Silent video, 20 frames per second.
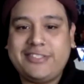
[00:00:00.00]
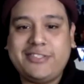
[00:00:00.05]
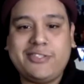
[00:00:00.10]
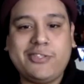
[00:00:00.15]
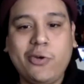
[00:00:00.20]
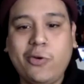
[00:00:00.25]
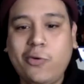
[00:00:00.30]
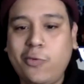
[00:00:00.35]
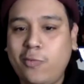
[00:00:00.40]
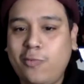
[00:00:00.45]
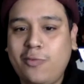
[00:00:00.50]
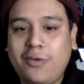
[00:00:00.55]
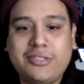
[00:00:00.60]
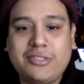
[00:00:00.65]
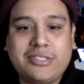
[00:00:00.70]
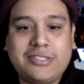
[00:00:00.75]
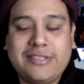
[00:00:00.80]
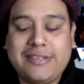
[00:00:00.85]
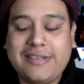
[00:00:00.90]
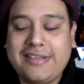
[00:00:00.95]
Zoom
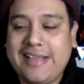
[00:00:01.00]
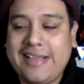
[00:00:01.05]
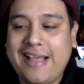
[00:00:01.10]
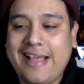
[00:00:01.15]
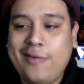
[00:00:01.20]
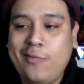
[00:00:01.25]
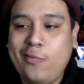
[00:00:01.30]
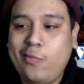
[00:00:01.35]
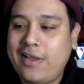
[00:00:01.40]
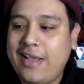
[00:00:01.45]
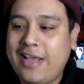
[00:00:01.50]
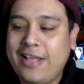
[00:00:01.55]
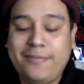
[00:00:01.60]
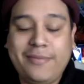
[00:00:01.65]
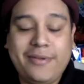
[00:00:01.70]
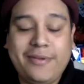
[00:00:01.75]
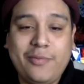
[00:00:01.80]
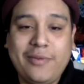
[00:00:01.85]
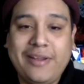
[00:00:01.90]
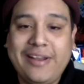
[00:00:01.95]
has
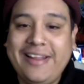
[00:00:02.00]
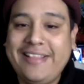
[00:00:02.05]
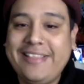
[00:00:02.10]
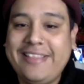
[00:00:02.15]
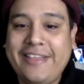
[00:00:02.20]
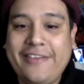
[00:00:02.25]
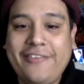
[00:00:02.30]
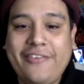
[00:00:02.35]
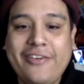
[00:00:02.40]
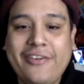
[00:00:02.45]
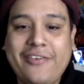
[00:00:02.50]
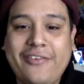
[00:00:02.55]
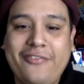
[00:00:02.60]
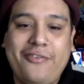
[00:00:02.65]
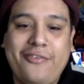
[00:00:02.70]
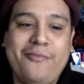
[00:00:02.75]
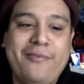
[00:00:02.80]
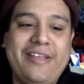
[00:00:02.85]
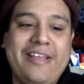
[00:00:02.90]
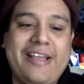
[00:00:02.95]
been really difficult
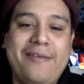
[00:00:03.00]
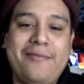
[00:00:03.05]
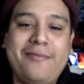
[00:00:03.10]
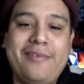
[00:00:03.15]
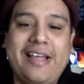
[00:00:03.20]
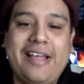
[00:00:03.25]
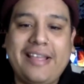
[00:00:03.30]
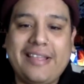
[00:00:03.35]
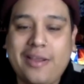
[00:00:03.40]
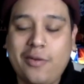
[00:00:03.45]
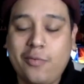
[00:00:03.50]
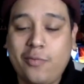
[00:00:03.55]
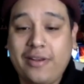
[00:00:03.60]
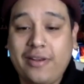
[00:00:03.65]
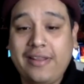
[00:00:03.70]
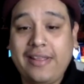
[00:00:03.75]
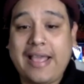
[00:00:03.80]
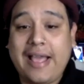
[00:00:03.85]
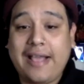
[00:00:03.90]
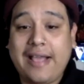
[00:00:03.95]
for me. I'm like a
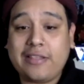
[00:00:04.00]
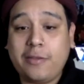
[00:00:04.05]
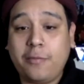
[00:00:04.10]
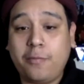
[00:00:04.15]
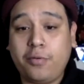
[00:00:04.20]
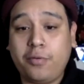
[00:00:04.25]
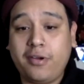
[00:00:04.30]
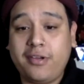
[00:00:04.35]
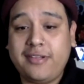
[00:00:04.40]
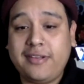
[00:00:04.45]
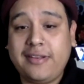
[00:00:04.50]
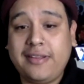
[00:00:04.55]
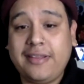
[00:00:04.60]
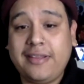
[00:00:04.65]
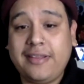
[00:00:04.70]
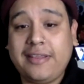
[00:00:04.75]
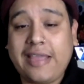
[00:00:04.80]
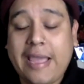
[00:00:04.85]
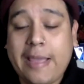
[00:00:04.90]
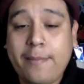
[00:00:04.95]
really active person
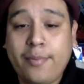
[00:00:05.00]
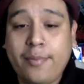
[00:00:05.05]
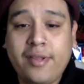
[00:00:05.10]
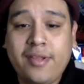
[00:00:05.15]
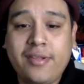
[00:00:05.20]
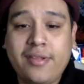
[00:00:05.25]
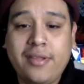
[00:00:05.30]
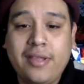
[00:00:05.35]
in campus,